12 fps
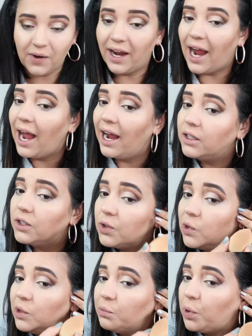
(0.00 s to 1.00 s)
I
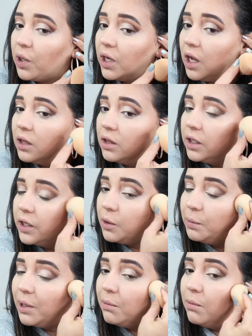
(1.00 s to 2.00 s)
actually put a little
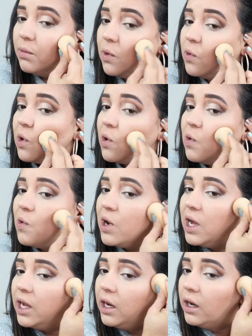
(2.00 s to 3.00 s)
bit more
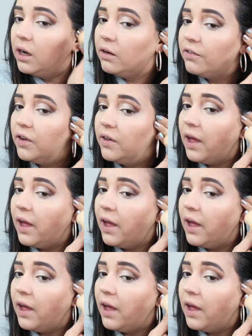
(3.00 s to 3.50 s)
on for